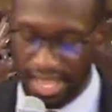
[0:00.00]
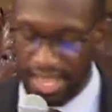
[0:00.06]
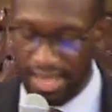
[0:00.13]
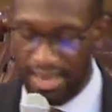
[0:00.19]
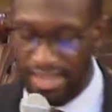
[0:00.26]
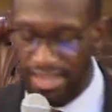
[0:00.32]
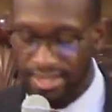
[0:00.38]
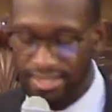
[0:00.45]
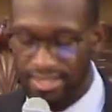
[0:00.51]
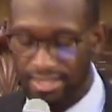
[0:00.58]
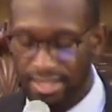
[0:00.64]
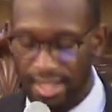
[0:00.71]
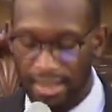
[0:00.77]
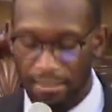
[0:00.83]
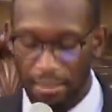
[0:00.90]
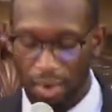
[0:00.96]
And
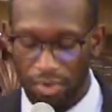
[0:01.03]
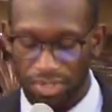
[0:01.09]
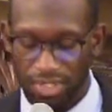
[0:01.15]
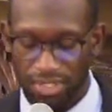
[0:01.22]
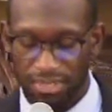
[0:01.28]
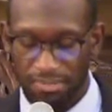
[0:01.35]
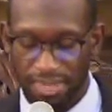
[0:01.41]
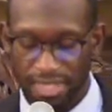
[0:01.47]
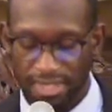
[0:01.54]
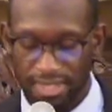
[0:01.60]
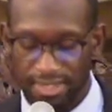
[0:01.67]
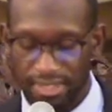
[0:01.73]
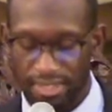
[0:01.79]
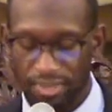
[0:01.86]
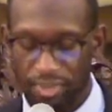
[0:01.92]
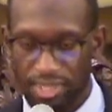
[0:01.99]
Moses'
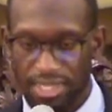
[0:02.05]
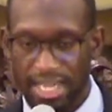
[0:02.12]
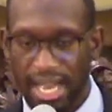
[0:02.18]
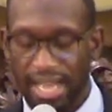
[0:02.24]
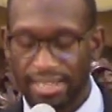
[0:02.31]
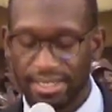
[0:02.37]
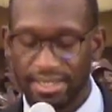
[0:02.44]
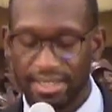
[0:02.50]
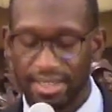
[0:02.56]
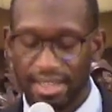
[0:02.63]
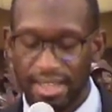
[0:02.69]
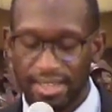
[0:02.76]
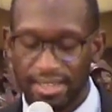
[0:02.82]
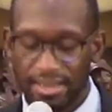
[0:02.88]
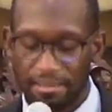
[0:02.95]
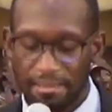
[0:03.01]
business was not
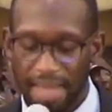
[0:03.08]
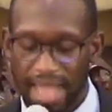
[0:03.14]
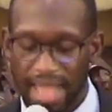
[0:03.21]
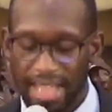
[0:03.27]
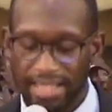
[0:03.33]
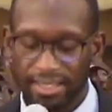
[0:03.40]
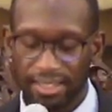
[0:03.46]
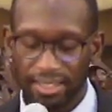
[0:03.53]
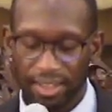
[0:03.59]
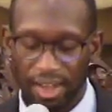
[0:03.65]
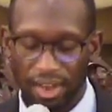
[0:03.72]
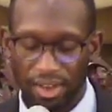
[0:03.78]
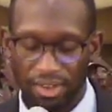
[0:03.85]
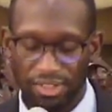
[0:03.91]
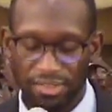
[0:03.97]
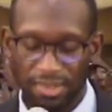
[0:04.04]
to make the
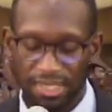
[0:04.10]
laws,